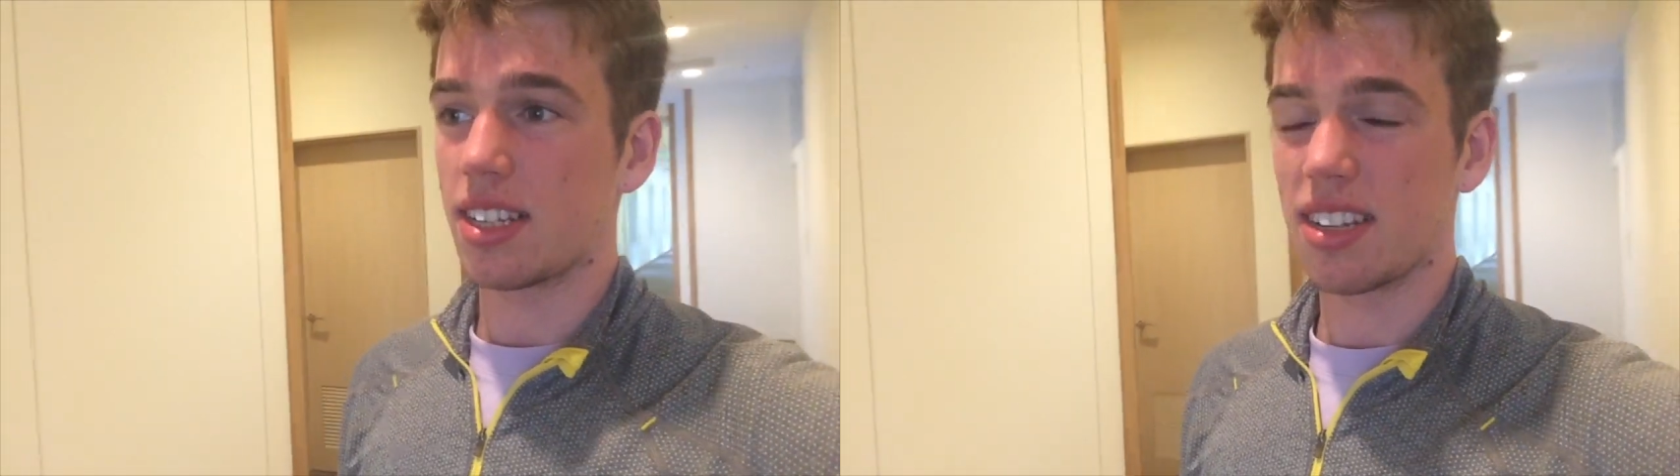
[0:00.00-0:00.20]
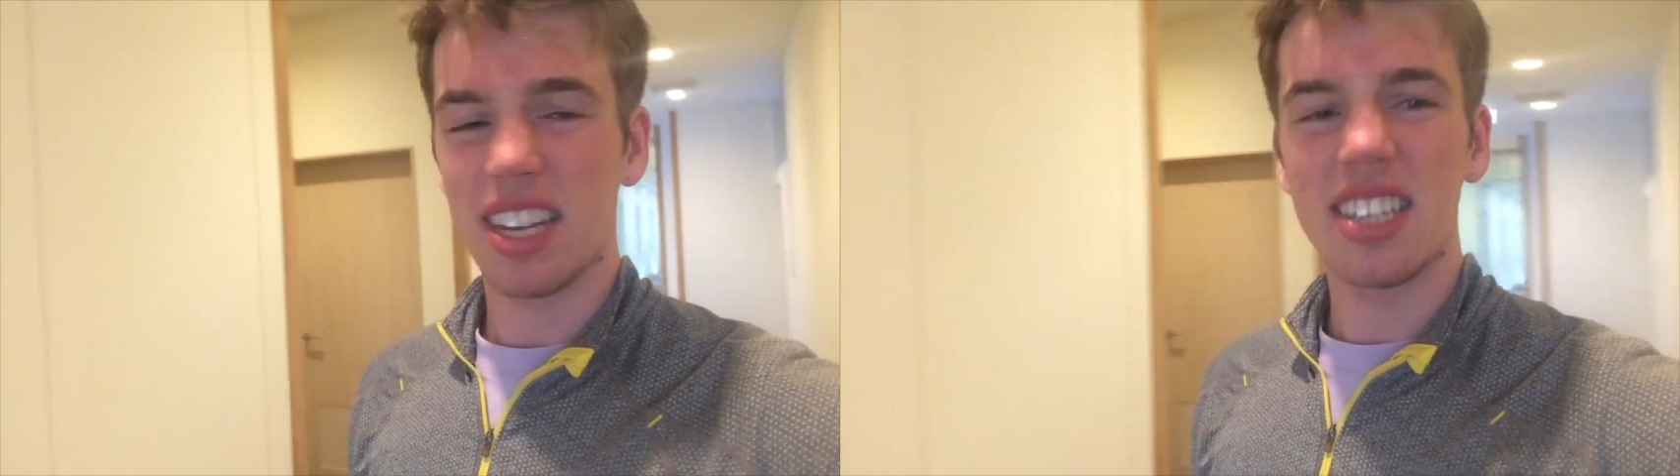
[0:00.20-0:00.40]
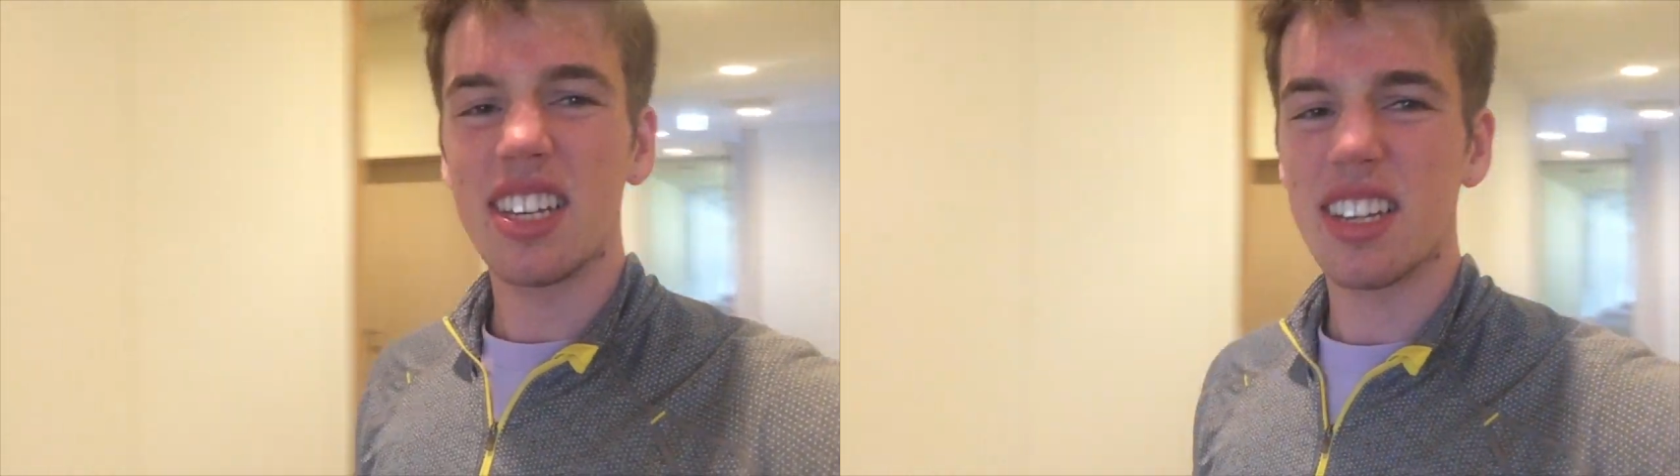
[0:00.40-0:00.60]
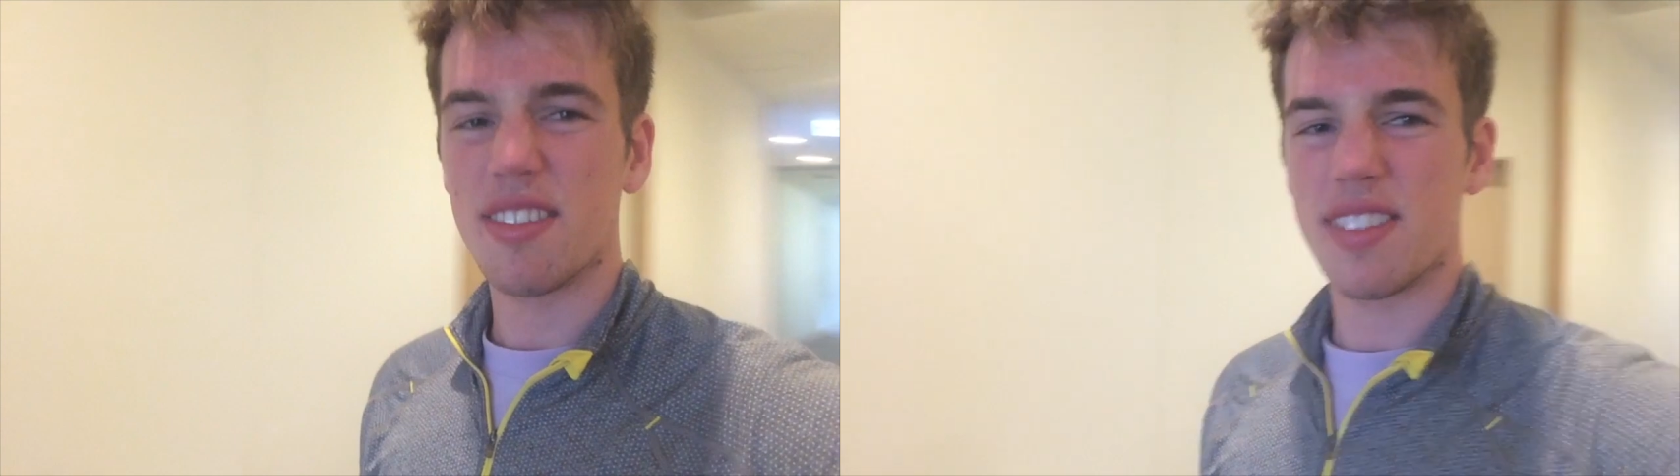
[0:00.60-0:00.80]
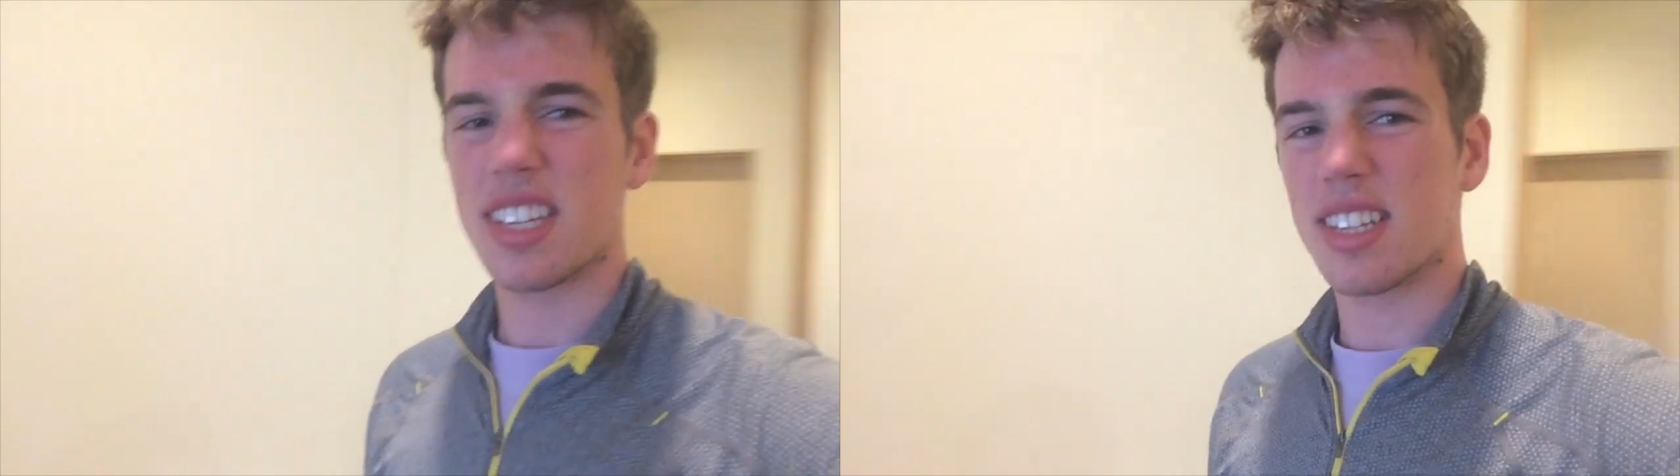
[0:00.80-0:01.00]
It's easier to
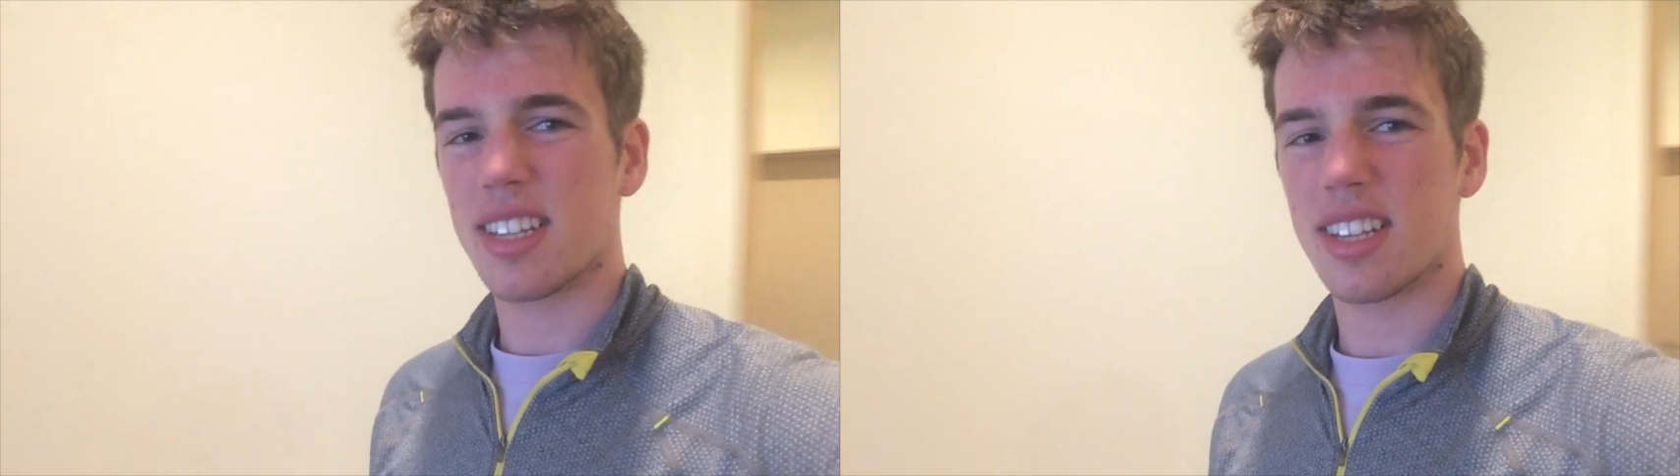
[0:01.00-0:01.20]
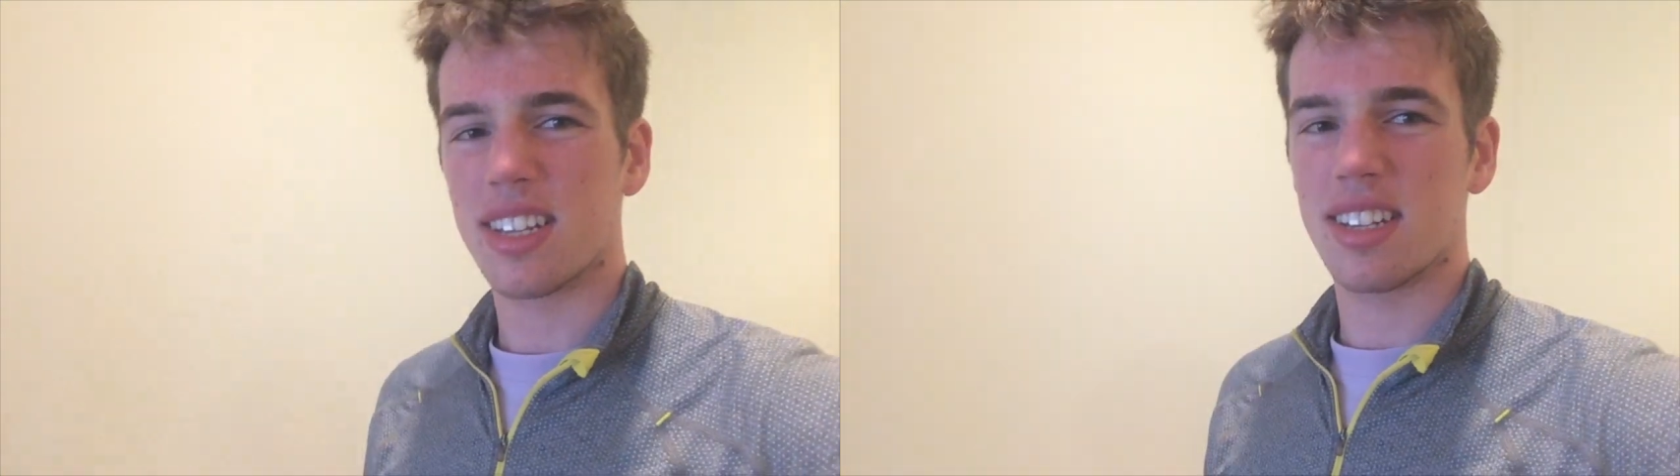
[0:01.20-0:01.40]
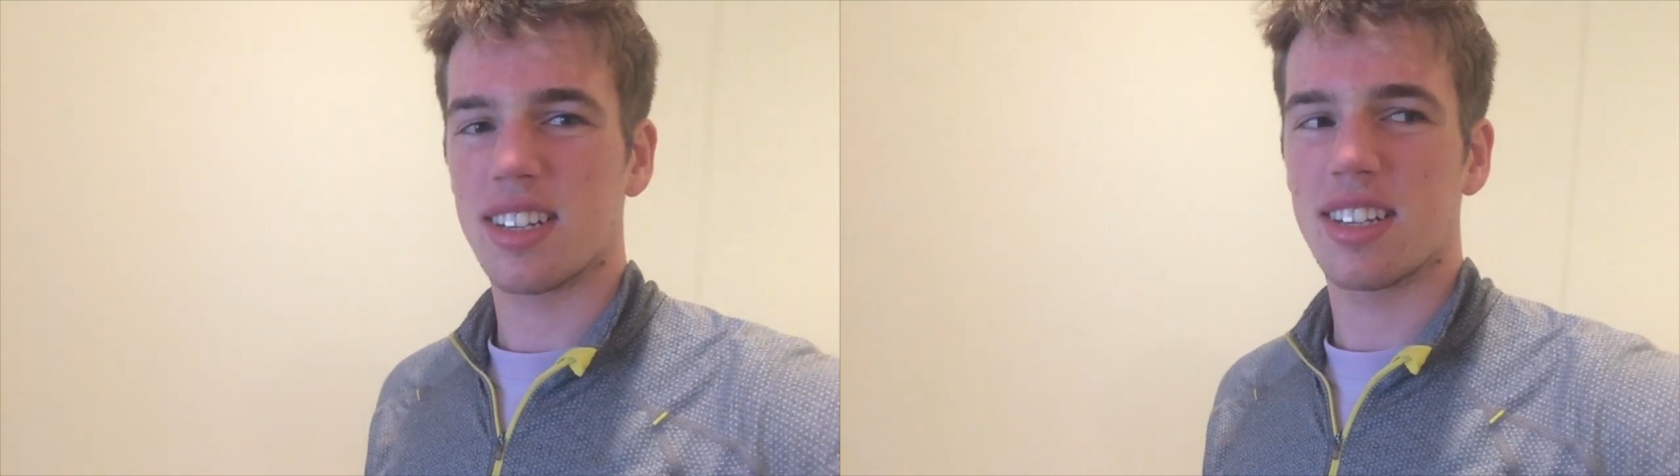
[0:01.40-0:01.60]
fence the